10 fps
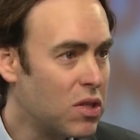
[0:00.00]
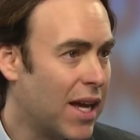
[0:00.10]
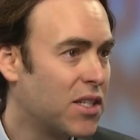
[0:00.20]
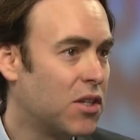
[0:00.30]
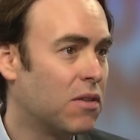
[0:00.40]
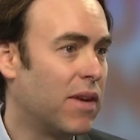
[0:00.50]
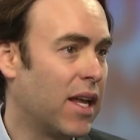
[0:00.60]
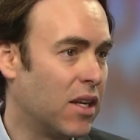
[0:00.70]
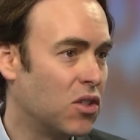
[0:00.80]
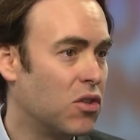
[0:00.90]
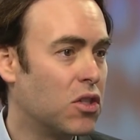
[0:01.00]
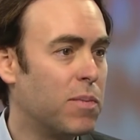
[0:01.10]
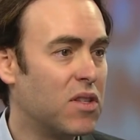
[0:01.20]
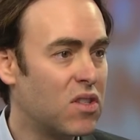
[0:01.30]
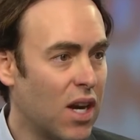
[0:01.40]
that to your advantage. There's
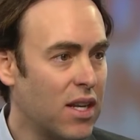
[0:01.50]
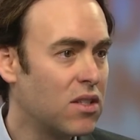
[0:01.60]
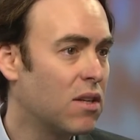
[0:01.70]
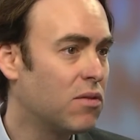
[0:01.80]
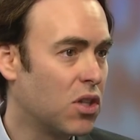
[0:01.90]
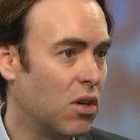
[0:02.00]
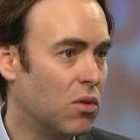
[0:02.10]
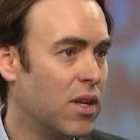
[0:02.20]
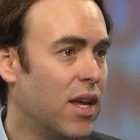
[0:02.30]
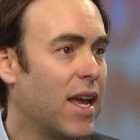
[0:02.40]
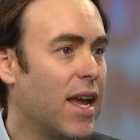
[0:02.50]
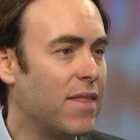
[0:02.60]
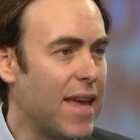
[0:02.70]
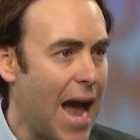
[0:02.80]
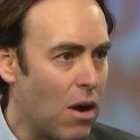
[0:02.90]
been studies that have shown in
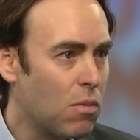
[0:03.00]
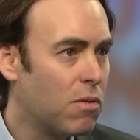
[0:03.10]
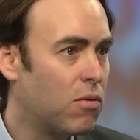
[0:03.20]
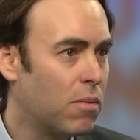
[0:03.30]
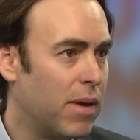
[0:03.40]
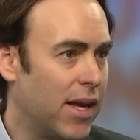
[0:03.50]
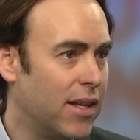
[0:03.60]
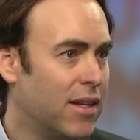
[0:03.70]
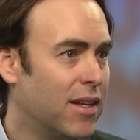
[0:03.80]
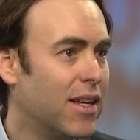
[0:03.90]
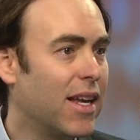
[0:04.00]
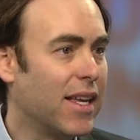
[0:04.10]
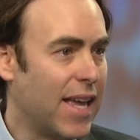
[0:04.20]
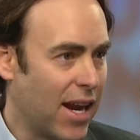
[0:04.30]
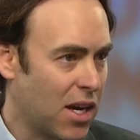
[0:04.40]
the hour before bed,
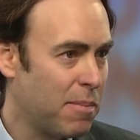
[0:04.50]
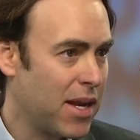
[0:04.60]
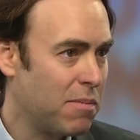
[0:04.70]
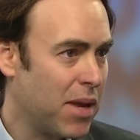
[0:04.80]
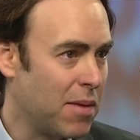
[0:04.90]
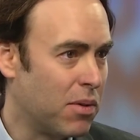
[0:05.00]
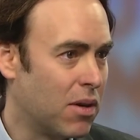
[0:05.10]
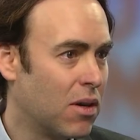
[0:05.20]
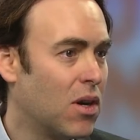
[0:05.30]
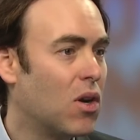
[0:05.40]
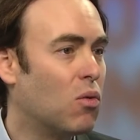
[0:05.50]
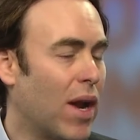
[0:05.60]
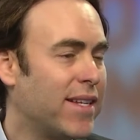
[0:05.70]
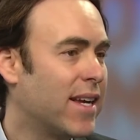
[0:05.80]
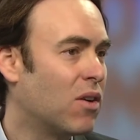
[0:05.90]
get out a pen and paper,
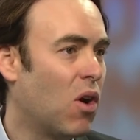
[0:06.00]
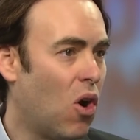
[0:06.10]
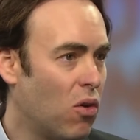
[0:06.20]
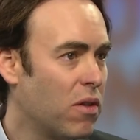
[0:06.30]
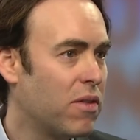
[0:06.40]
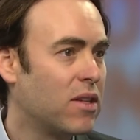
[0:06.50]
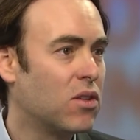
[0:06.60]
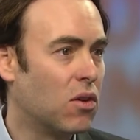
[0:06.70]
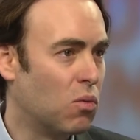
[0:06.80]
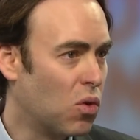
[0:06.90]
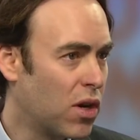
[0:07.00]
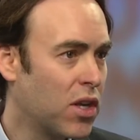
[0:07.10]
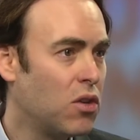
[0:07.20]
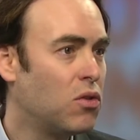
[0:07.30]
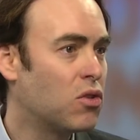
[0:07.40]
write down all the things that are worrying
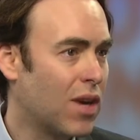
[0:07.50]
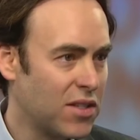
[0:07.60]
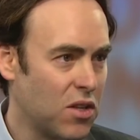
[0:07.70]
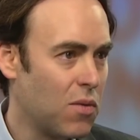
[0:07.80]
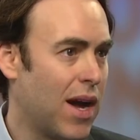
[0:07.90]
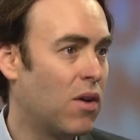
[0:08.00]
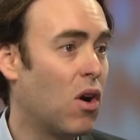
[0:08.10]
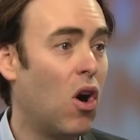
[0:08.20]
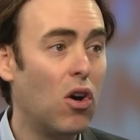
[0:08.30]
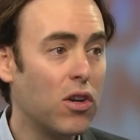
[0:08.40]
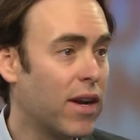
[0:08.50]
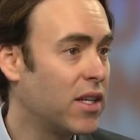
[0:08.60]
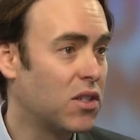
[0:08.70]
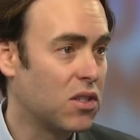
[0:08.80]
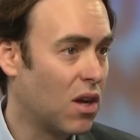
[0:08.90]
you, stressing you out, all your
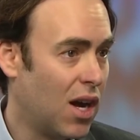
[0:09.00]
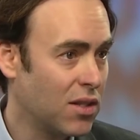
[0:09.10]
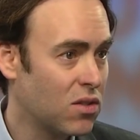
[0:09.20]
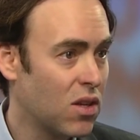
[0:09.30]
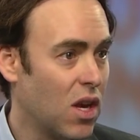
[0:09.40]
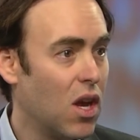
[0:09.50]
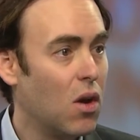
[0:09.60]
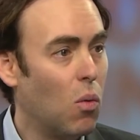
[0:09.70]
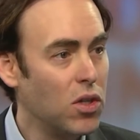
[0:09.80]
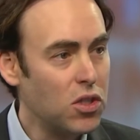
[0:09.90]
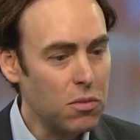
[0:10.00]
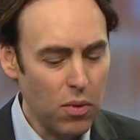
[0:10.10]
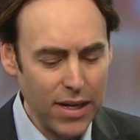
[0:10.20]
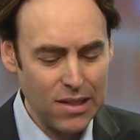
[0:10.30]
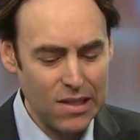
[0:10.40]
anxious thoughts. Once your
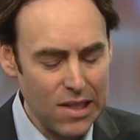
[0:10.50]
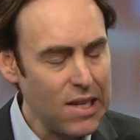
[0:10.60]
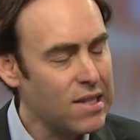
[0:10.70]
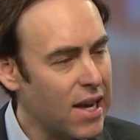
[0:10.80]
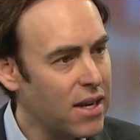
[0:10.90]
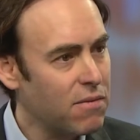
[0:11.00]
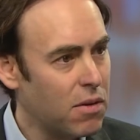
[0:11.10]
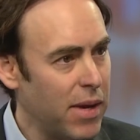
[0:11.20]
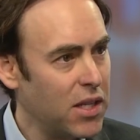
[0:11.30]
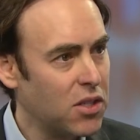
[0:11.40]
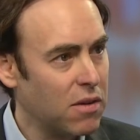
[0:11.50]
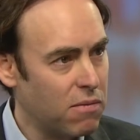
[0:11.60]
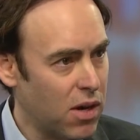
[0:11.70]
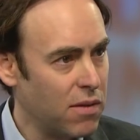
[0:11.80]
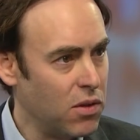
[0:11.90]
brain sees that information in
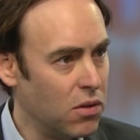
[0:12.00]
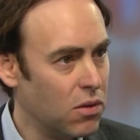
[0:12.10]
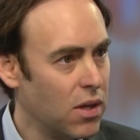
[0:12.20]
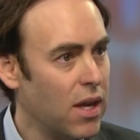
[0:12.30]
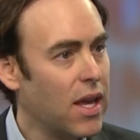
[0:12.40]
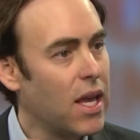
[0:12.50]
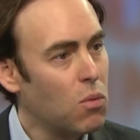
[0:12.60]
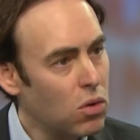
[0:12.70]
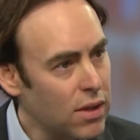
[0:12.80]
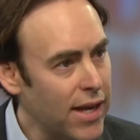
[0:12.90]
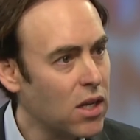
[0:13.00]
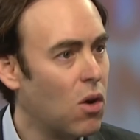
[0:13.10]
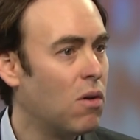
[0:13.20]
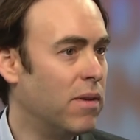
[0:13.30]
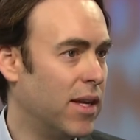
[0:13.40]
front of you, it will let go
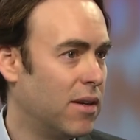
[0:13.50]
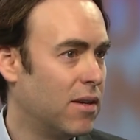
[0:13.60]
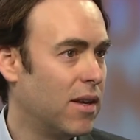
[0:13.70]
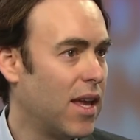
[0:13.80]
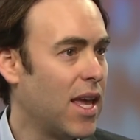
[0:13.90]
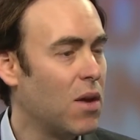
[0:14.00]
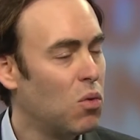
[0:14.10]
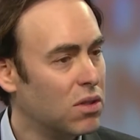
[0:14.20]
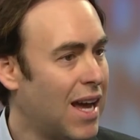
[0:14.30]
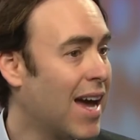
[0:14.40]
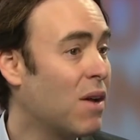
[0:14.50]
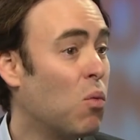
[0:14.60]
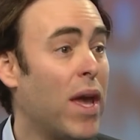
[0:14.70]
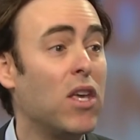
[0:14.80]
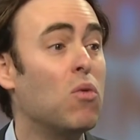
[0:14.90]
of it. It will not
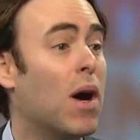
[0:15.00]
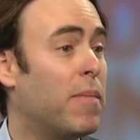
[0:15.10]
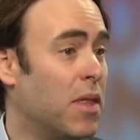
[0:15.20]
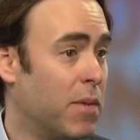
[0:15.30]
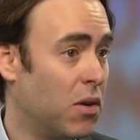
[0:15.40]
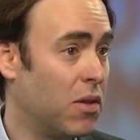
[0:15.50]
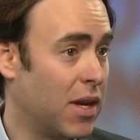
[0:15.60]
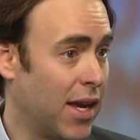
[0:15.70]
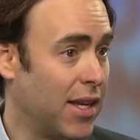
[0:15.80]
wake you up in the middle of the night.